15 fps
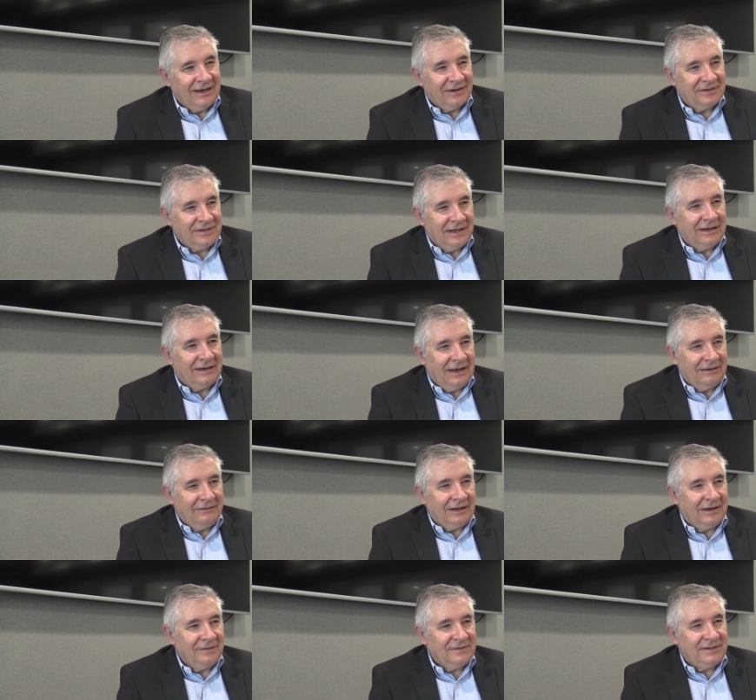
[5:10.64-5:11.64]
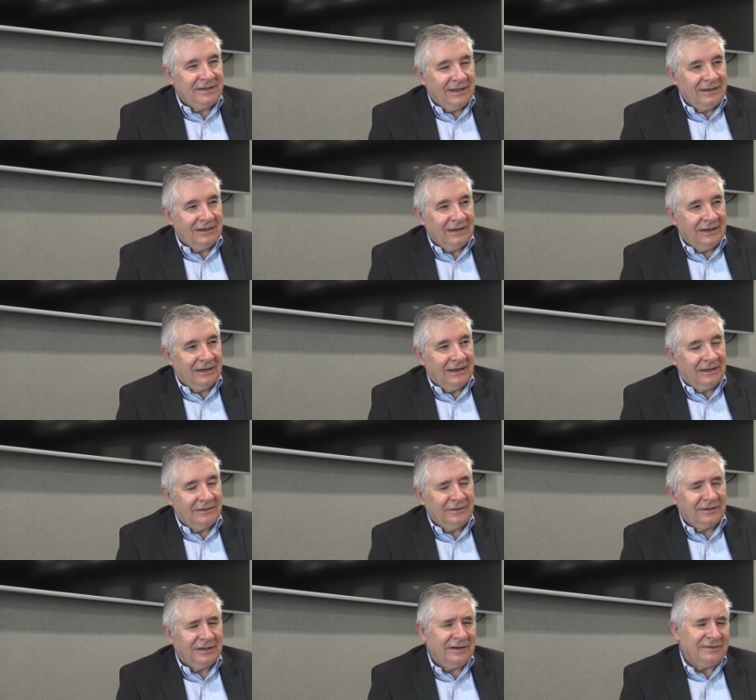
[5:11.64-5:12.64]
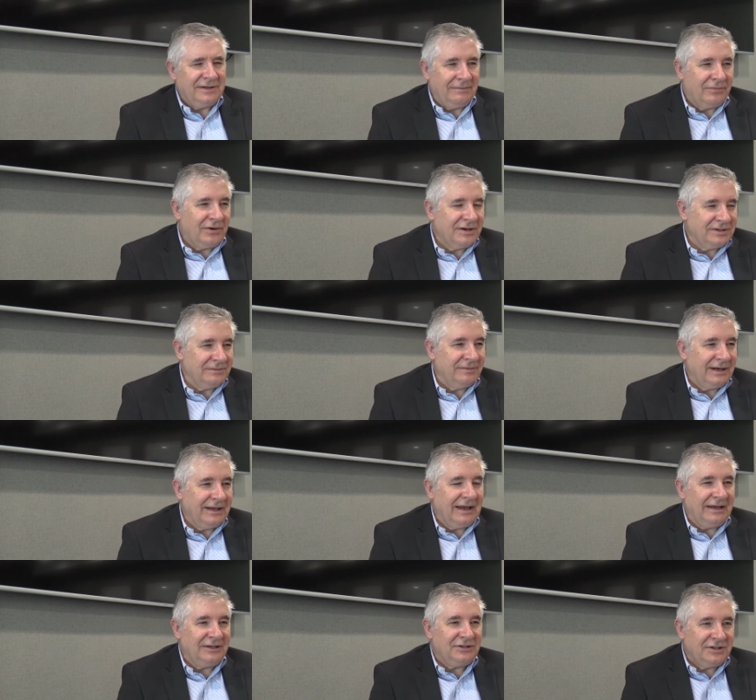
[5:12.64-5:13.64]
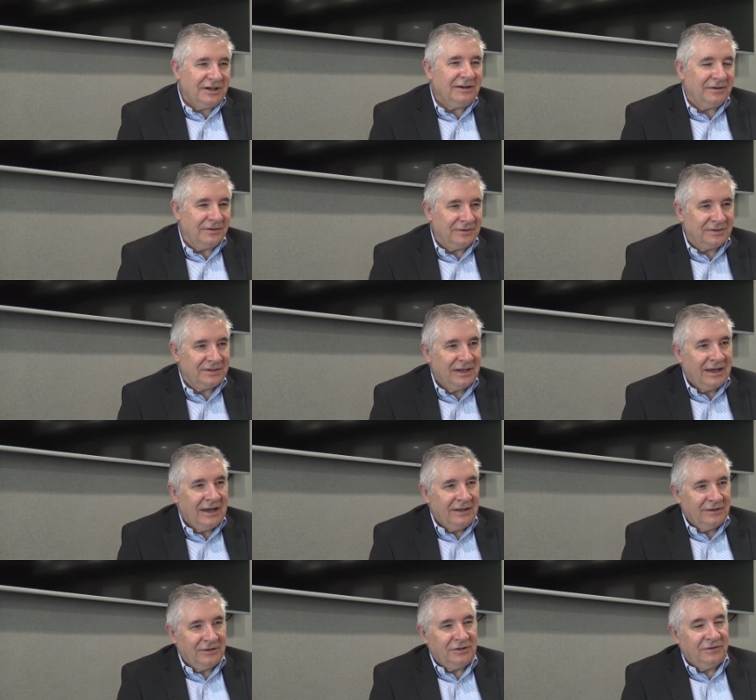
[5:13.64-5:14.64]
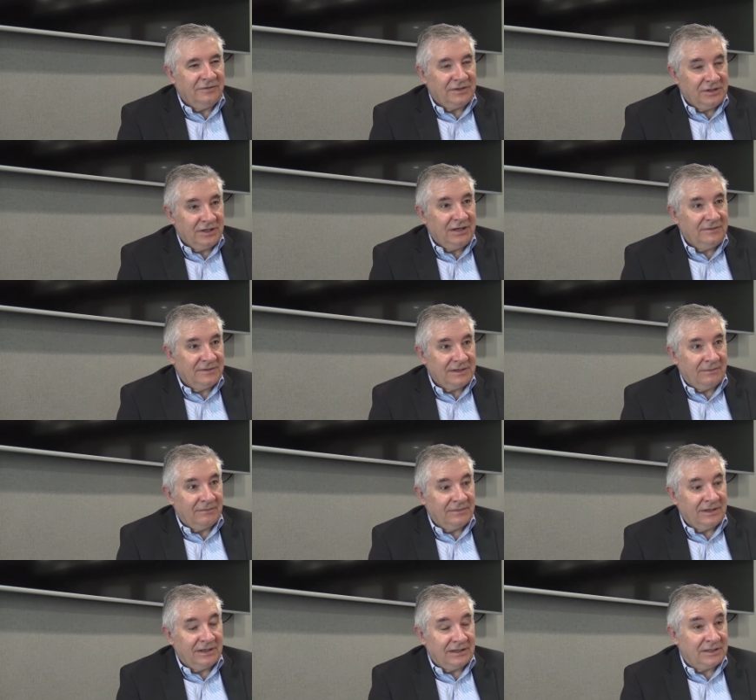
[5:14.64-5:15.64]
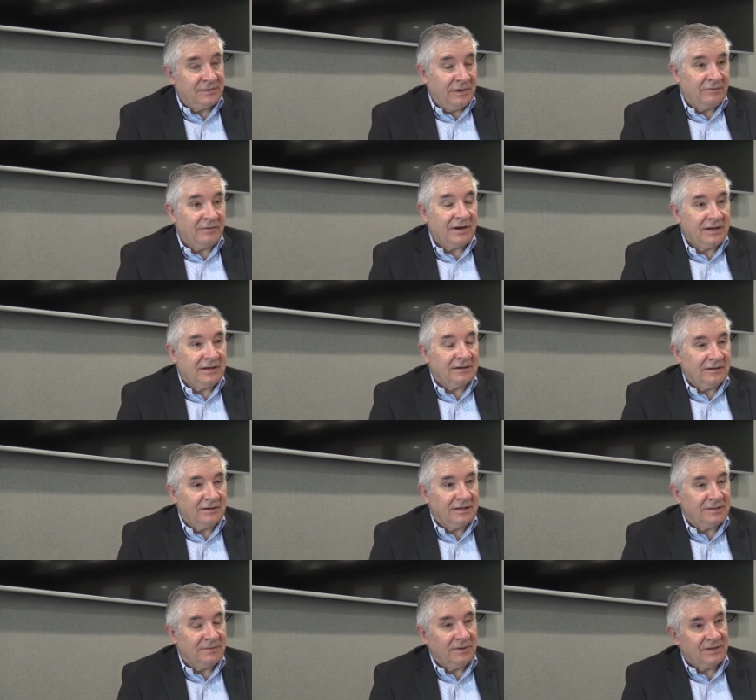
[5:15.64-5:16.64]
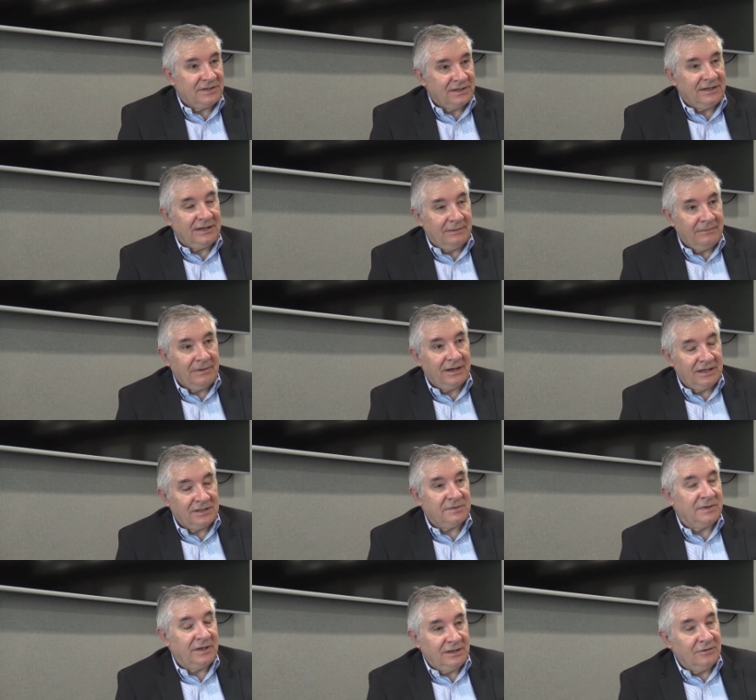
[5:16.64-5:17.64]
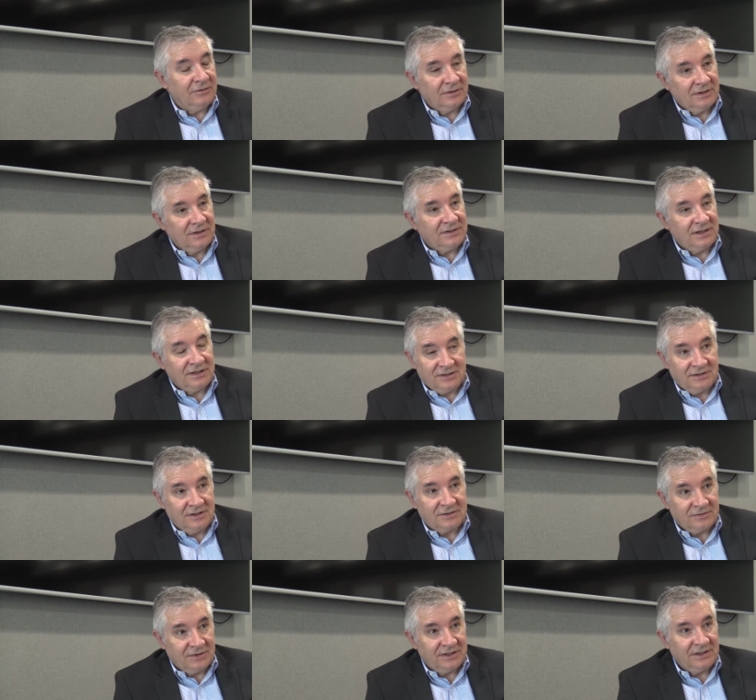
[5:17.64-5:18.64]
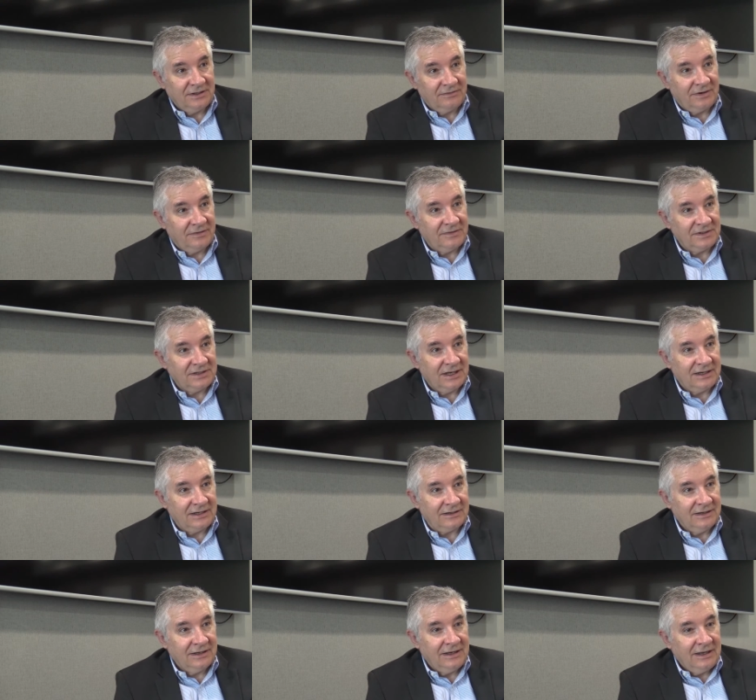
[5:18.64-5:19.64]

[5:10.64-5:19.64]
because it gives the, not gives the impression, but it shows that you've achieved something that's been recognised by senior management in the organisation that's writing the reference letter.